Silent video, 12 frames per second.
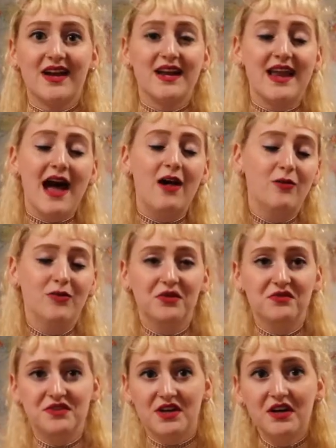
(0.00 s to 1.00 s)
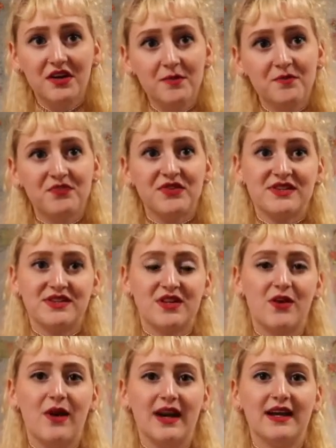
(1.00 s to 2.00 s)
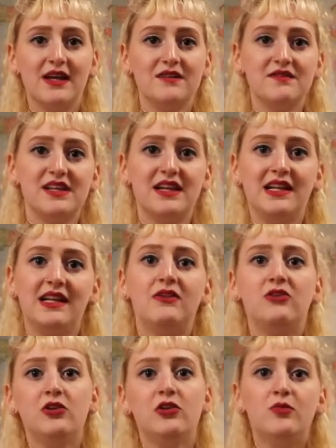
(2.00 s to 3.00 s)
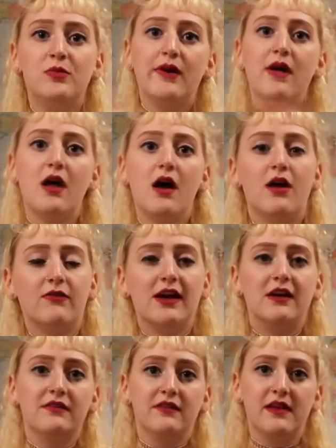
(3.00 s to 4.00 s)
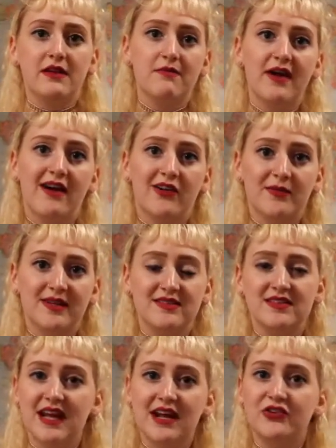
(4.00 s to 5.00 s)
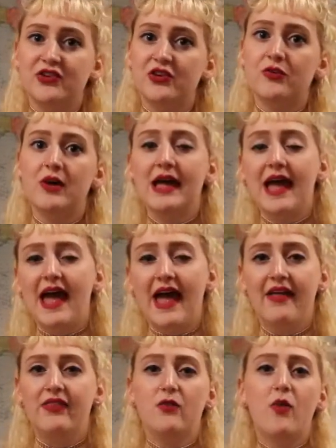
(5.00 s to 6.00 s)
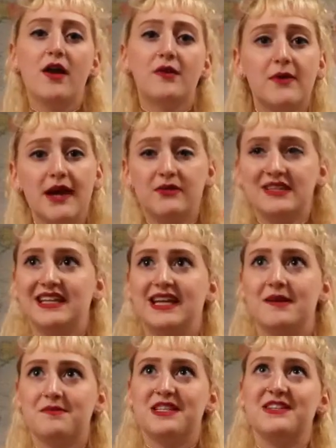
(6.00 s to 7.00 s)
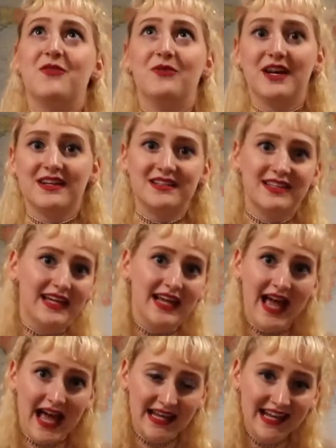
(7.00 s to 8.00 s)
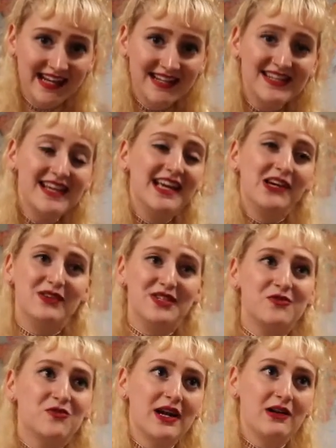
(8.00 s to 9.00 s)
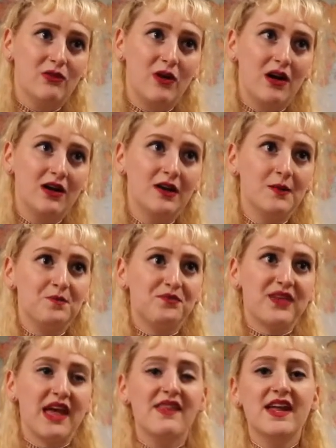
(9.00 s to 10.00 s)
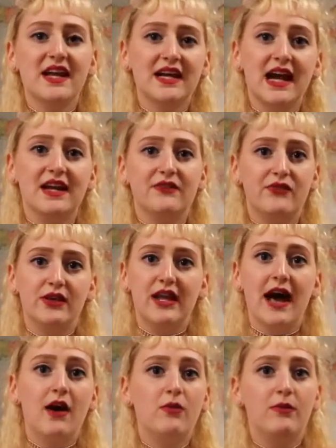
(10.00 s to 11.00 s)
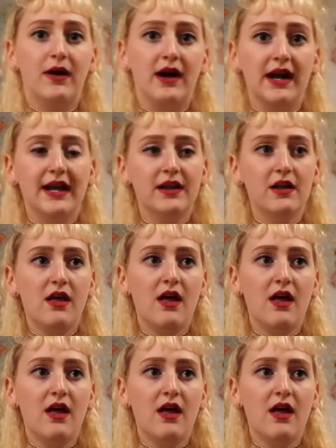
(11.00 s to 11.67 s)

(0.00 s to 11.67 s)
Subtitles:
the canal boats are. So I kind of did a little loop around the empowerment statue, and the waterway was lit up so nicely at night. It was a great walk. And then I kind of went out by